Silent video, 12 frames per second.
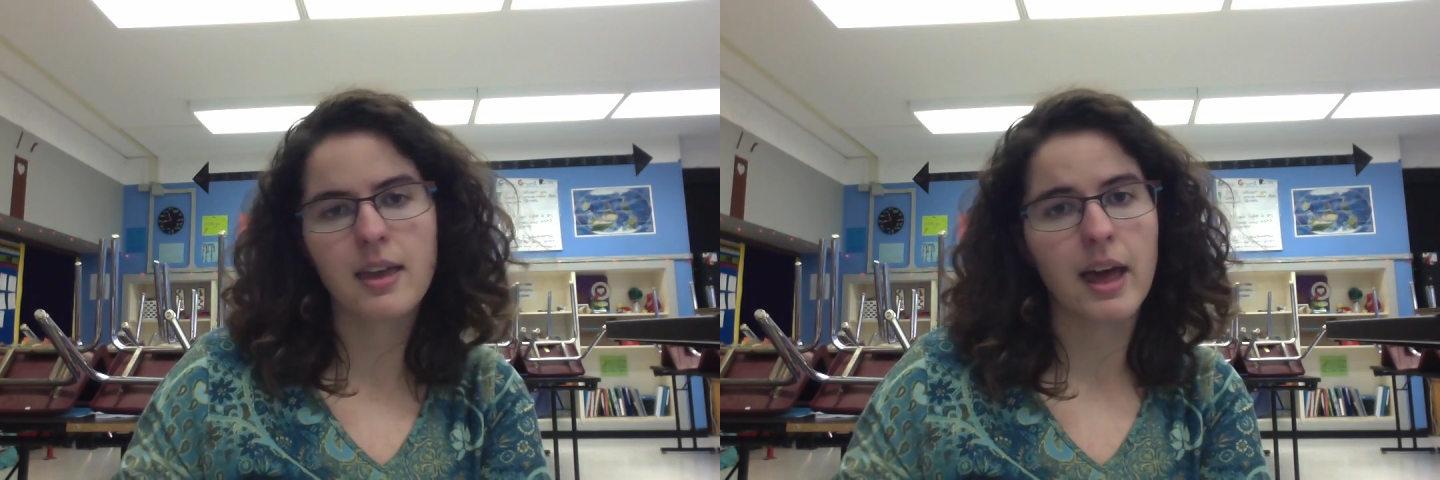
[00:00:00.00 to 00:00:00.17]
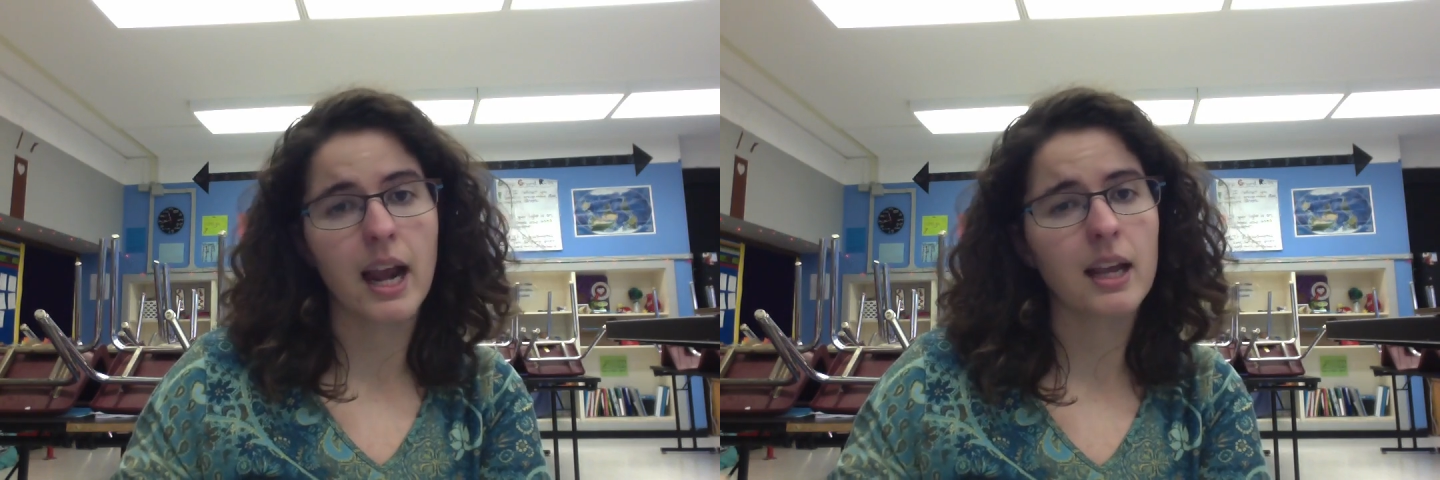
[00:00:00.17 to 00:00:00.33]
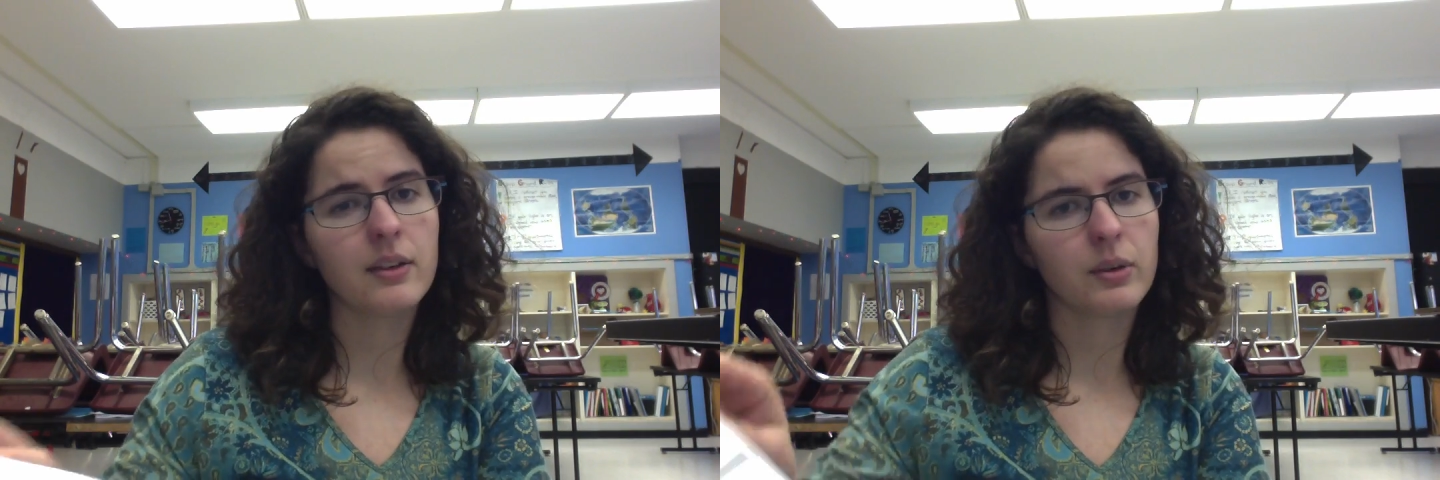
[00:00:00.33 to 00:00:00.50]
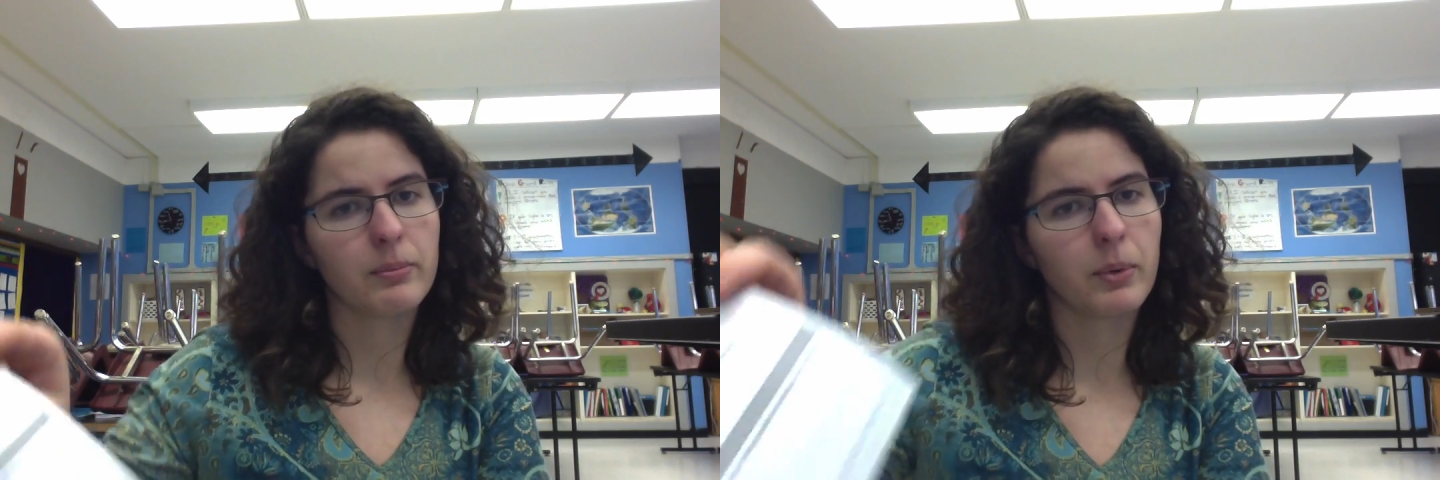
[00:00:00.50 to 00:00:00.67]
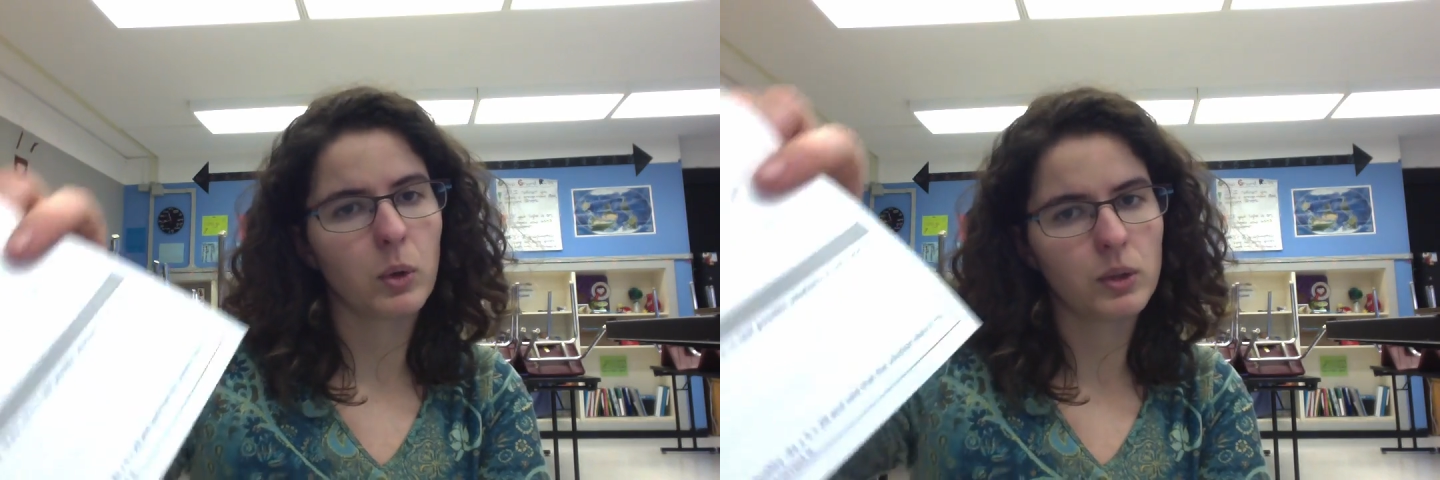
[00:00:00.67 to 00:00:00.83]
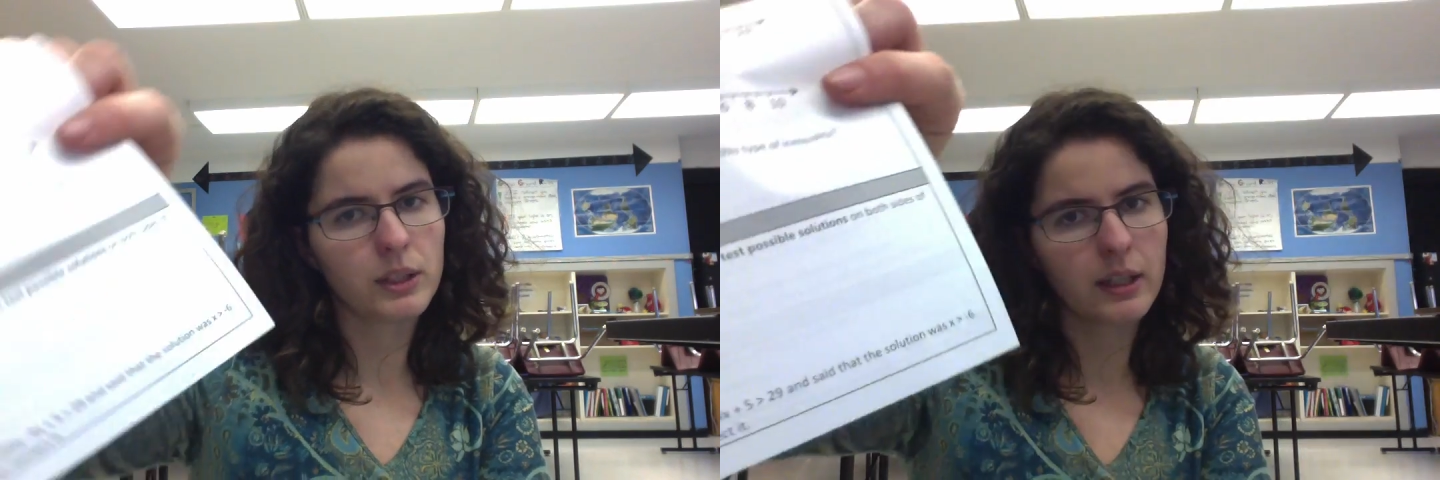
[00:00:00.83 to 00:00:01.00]
that, I even
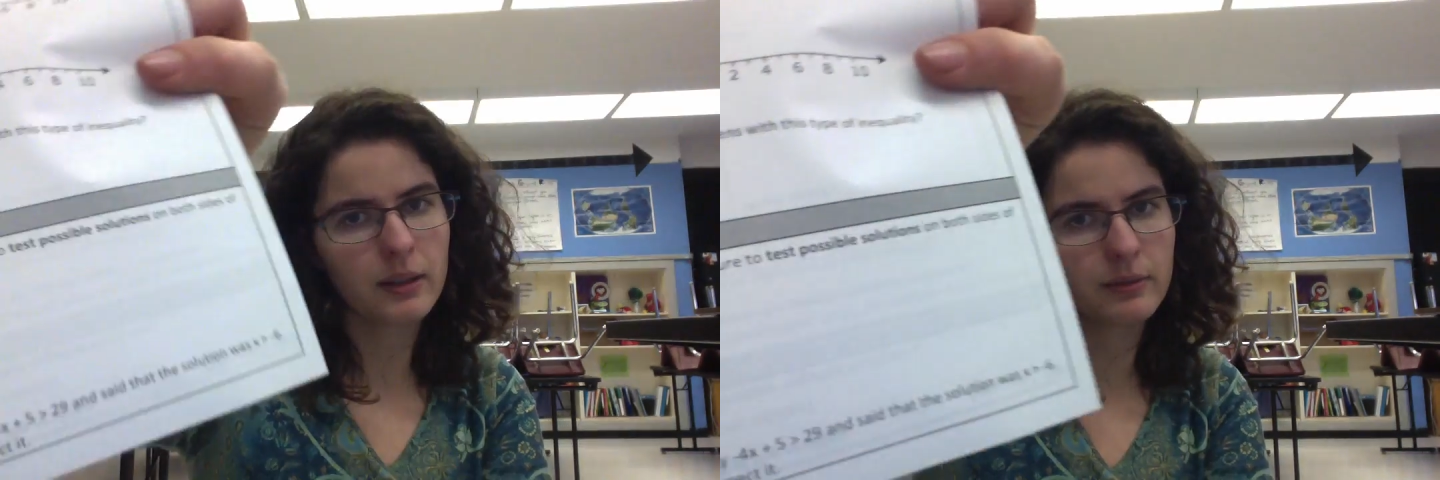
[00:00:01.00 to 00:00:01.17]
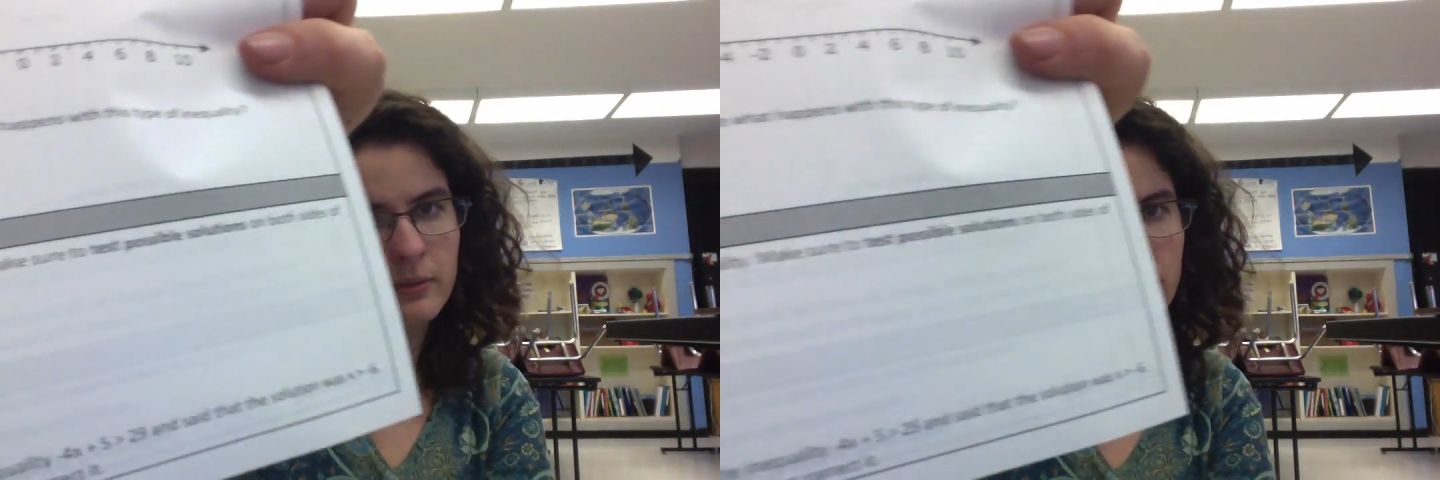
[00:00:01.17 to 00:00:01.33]
bold it.